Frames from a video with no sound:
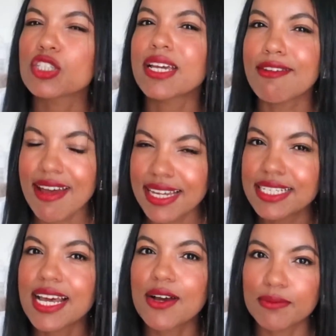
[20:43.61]
So get
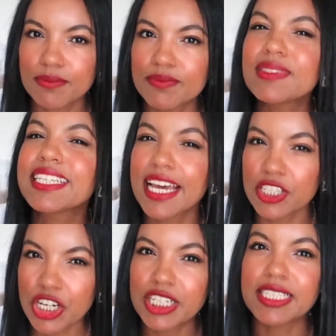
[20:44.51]
writing down,
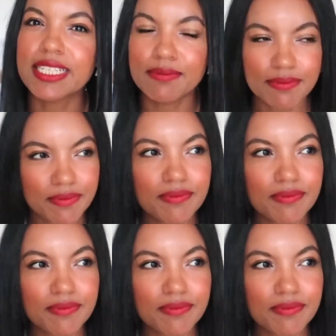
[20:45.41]
get journaling,